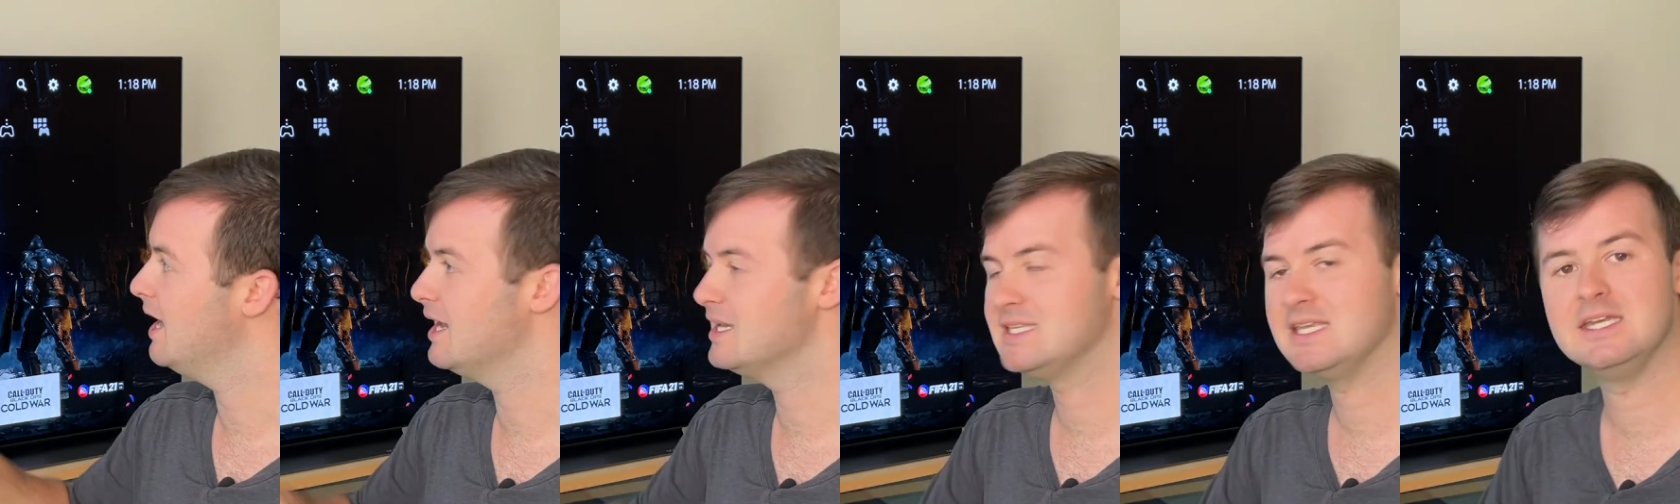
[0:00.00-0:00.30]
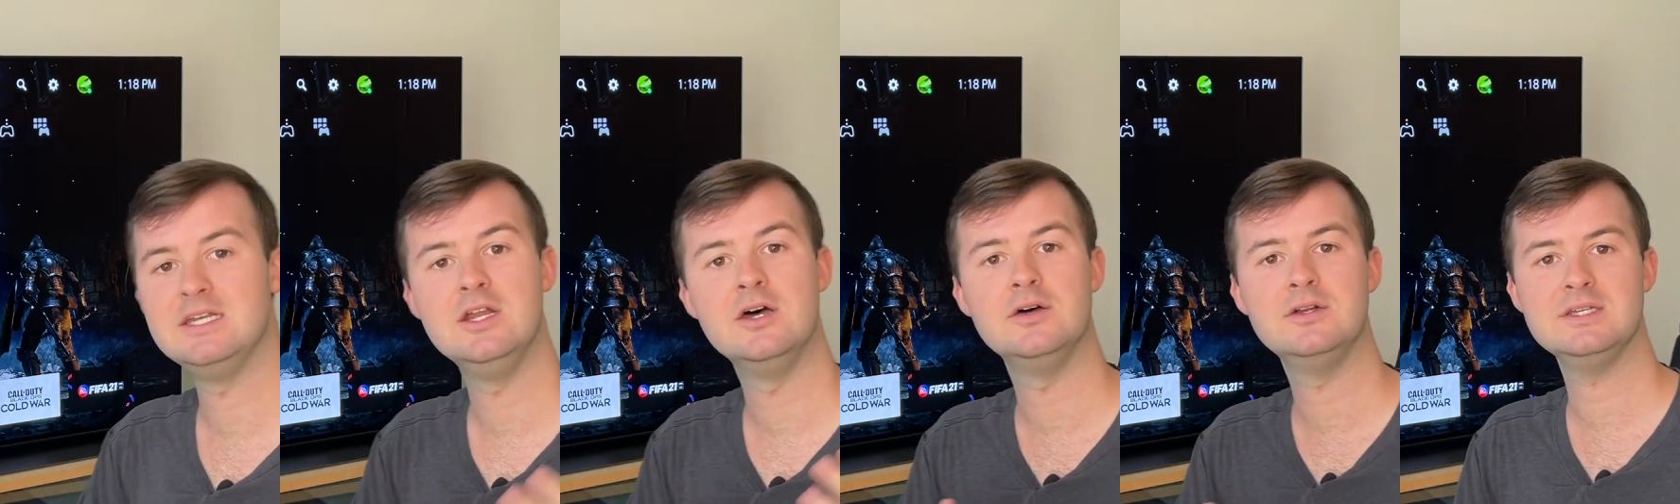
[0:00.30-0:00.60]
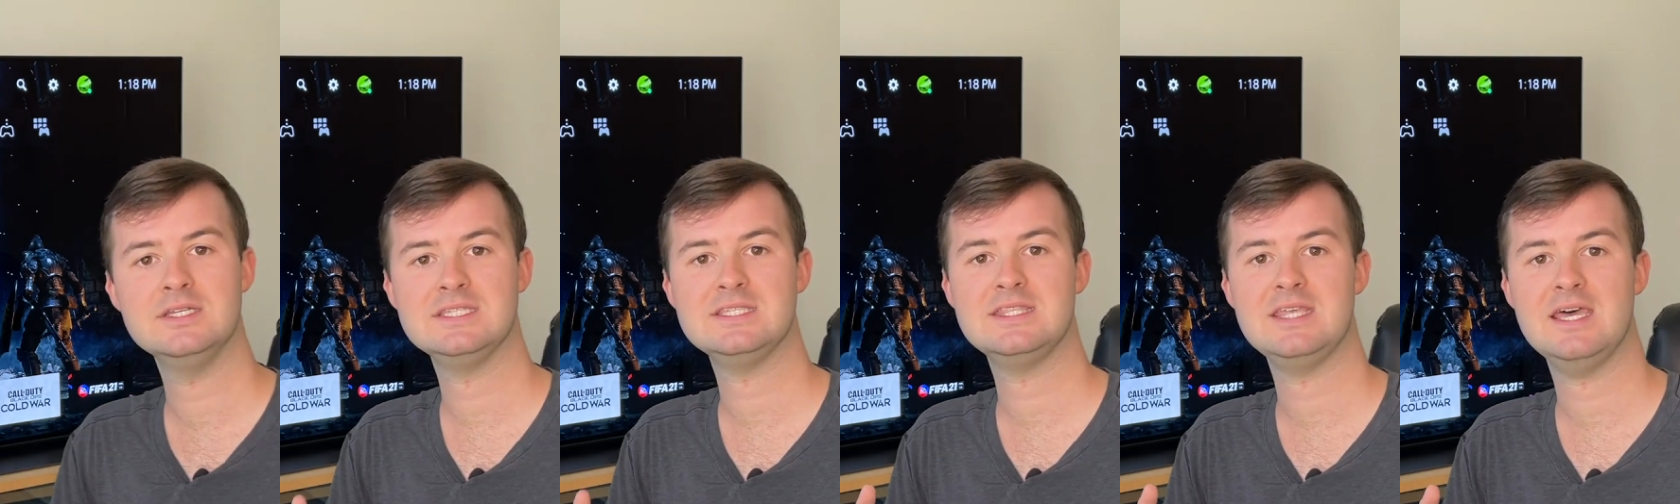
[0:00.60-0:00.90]
as I
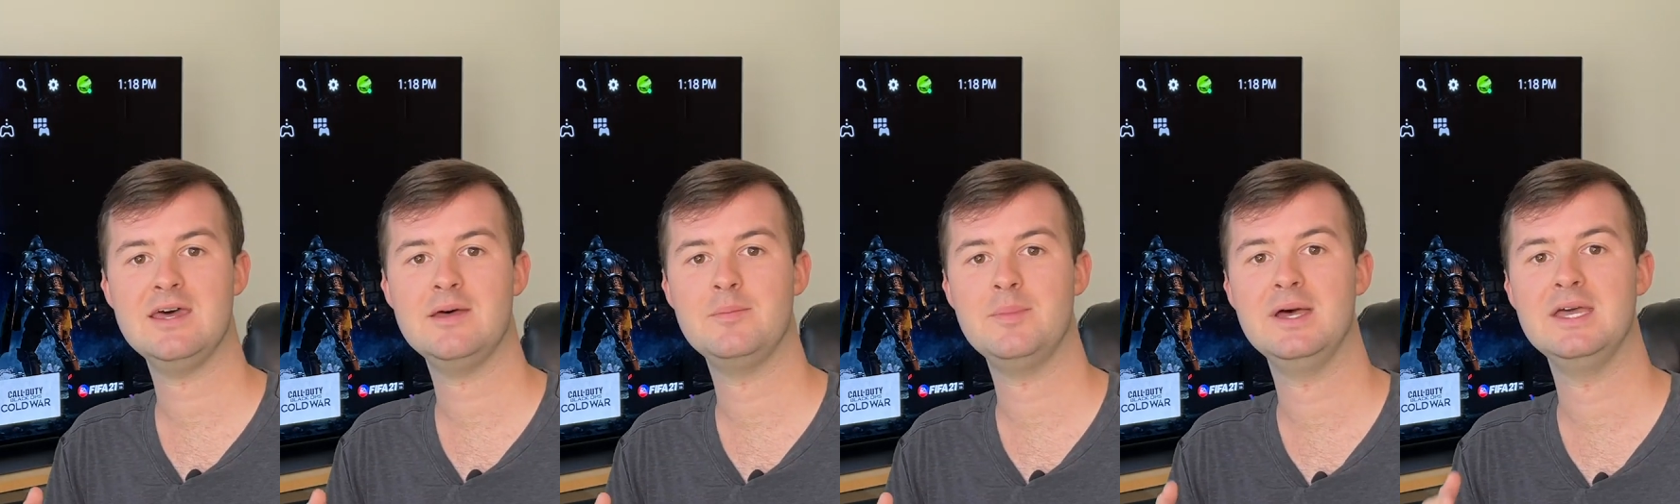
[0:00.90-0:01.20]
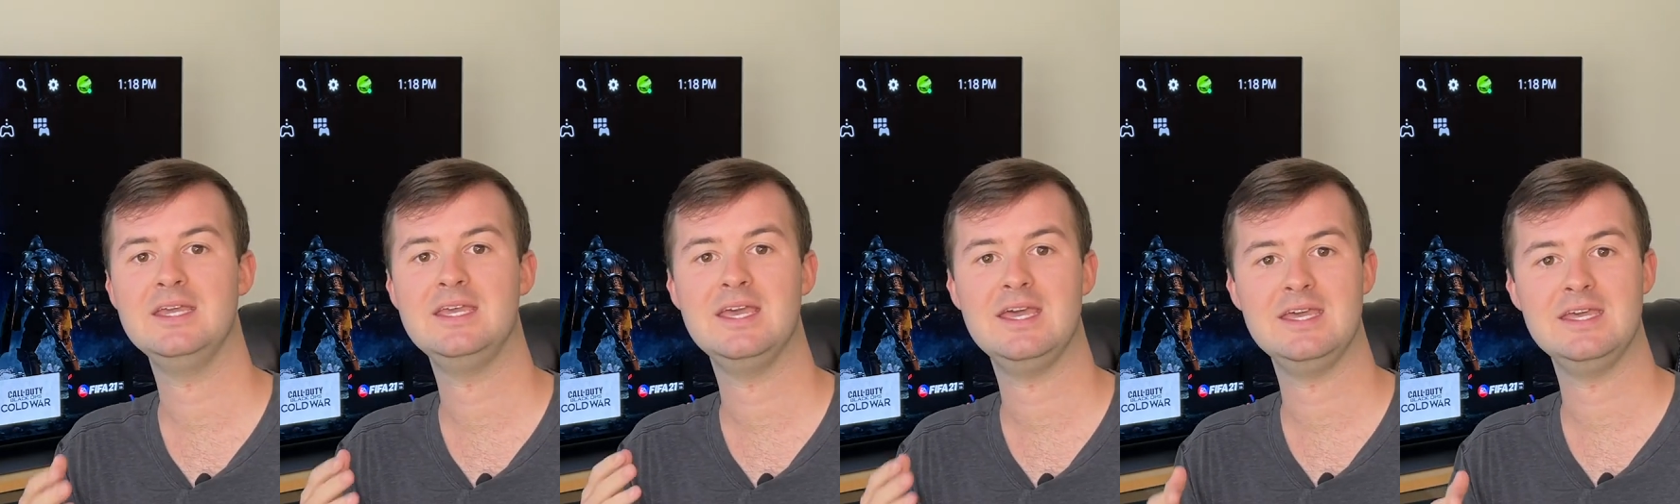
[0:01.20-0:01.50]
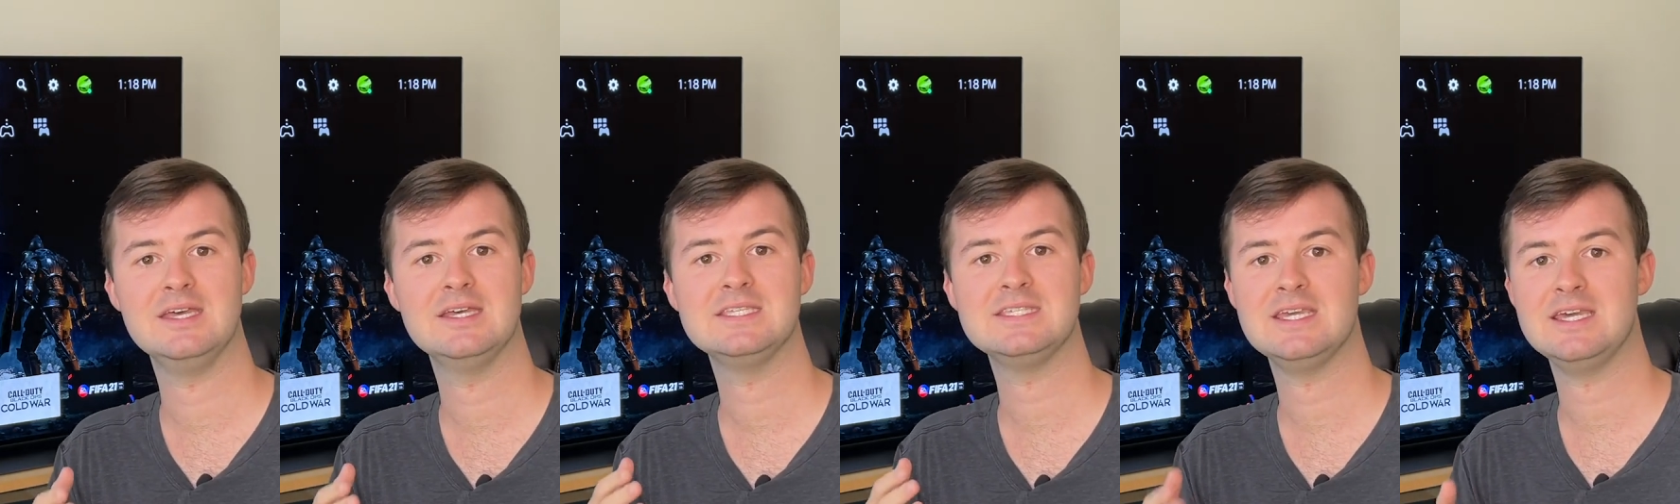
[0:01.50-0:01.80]
noticed that my
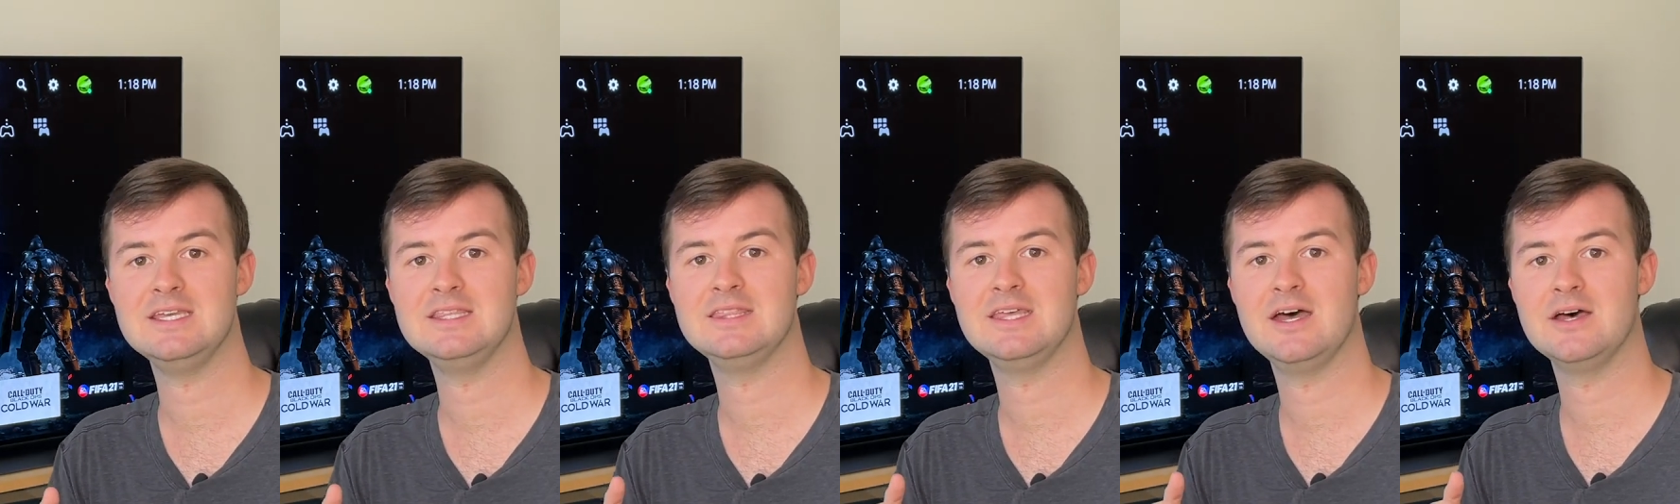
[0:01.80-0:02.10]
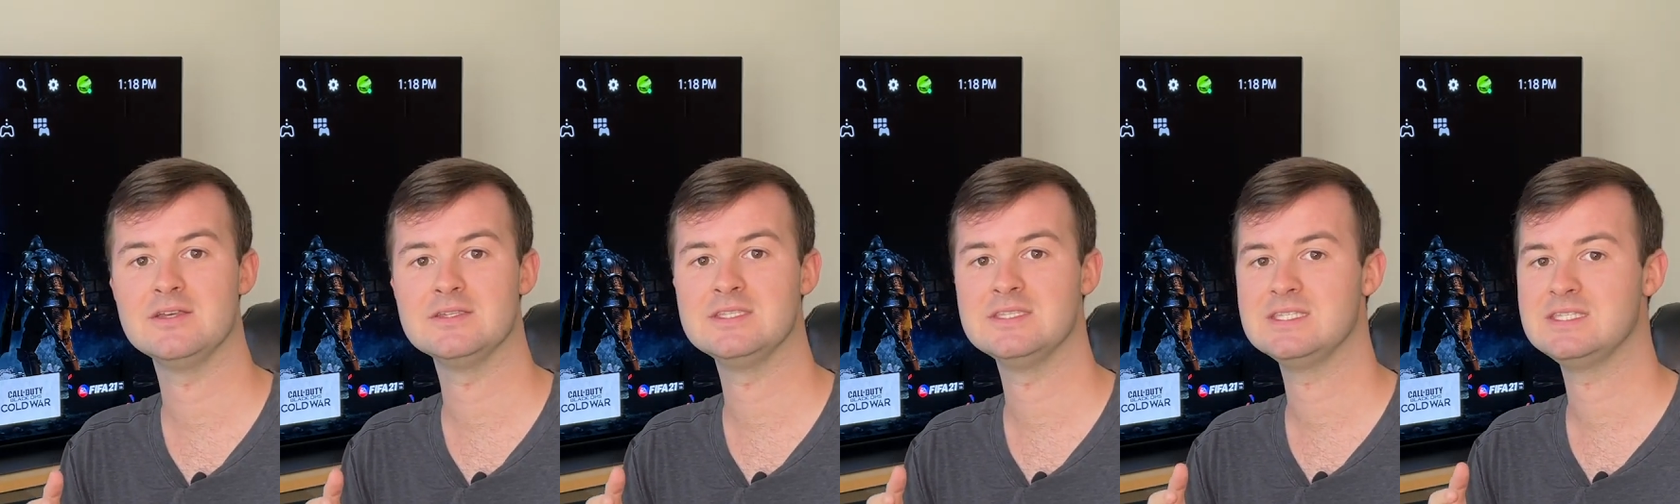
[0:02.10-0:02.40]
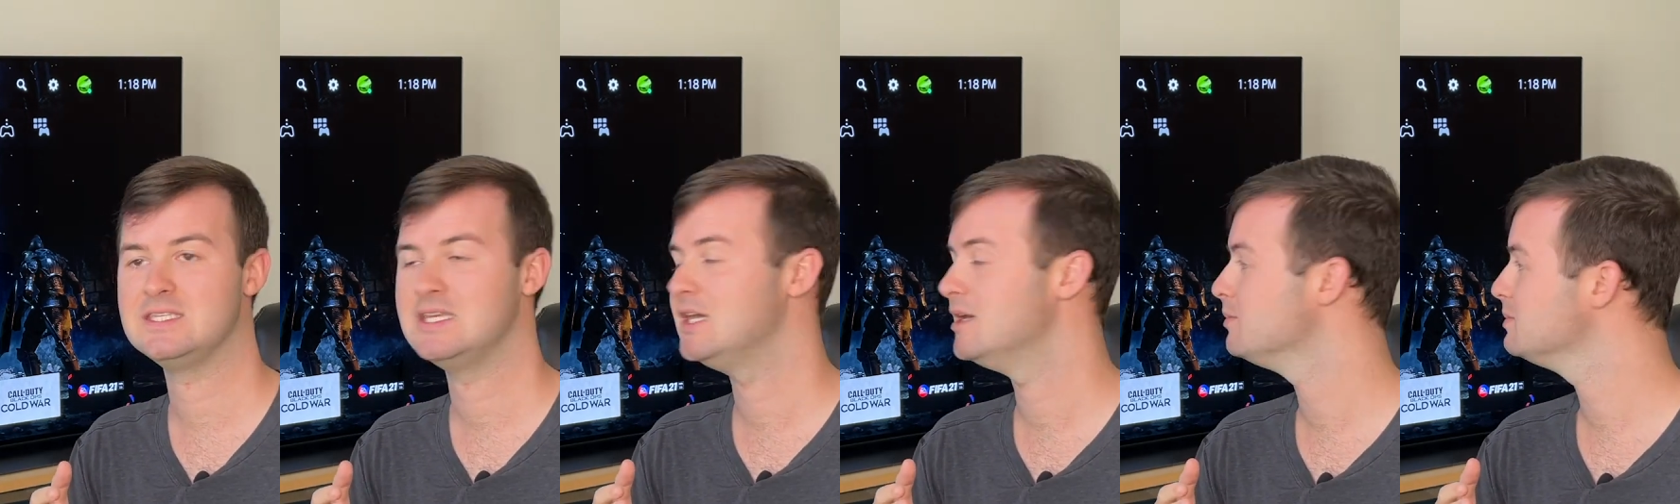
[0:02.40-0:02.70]
KS8000
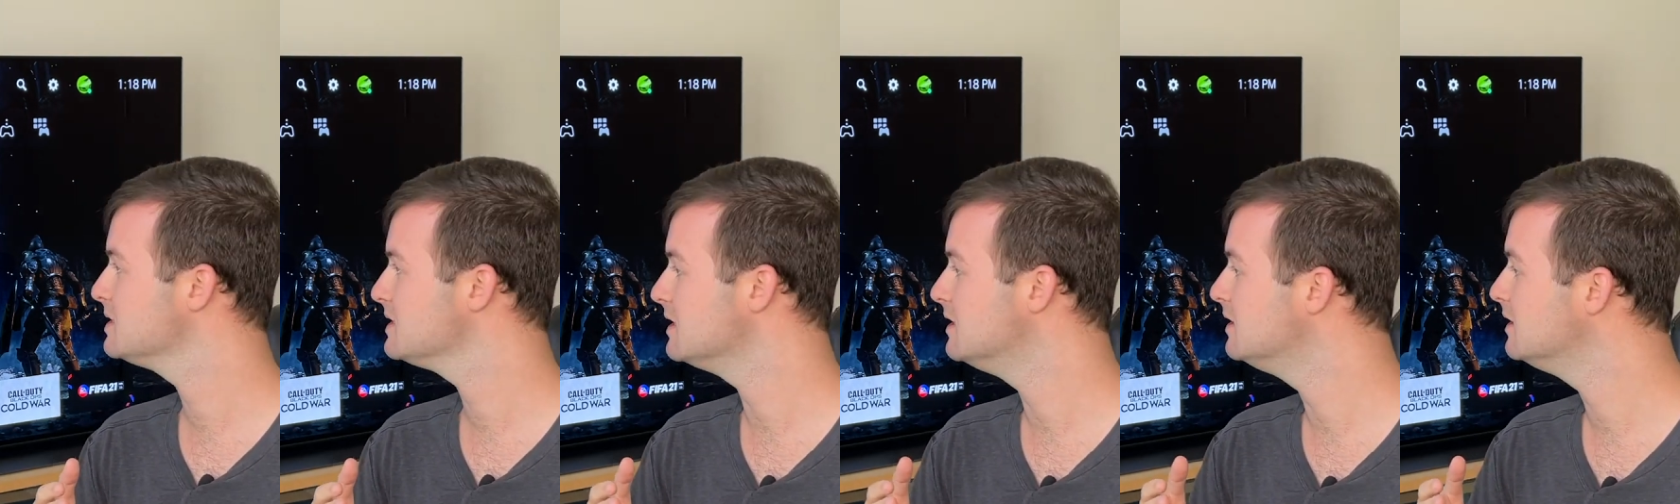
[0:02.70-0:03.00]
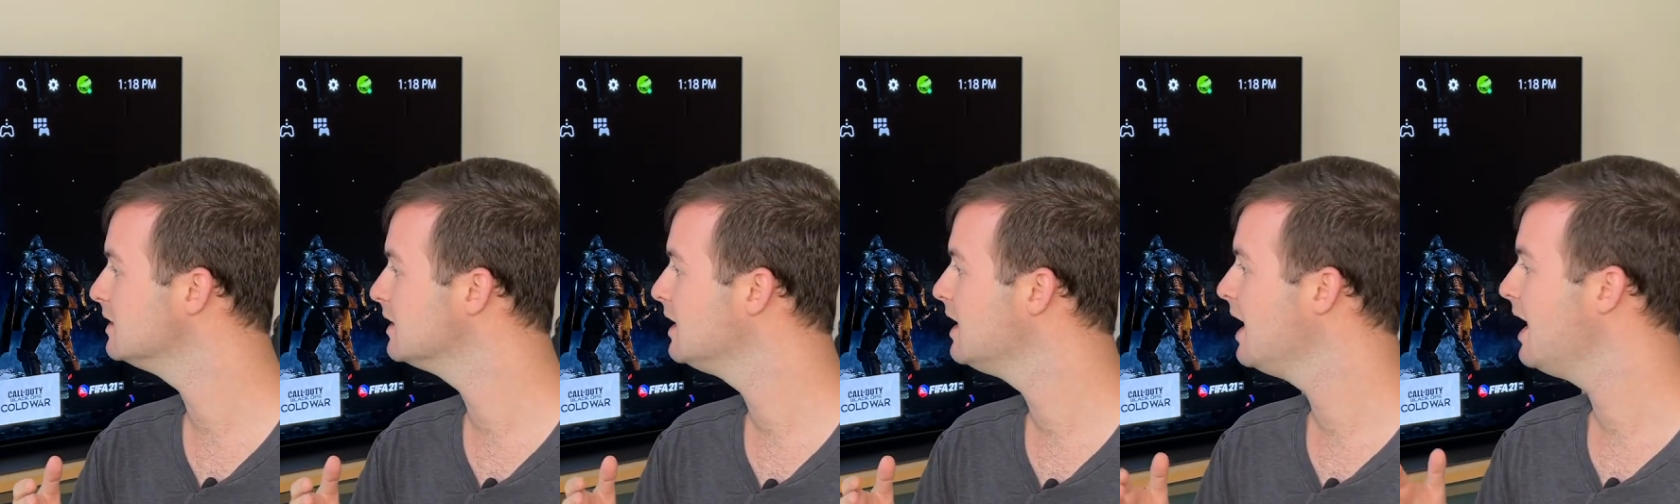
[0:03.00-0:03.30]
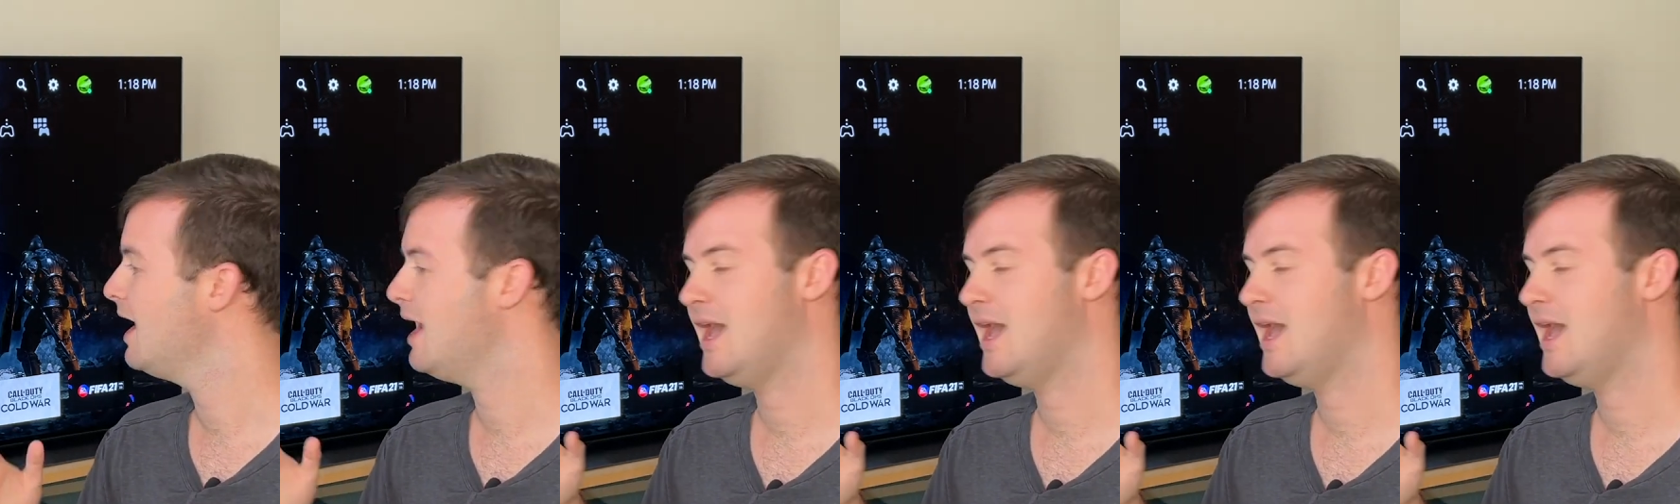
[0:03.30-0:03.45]
Samsung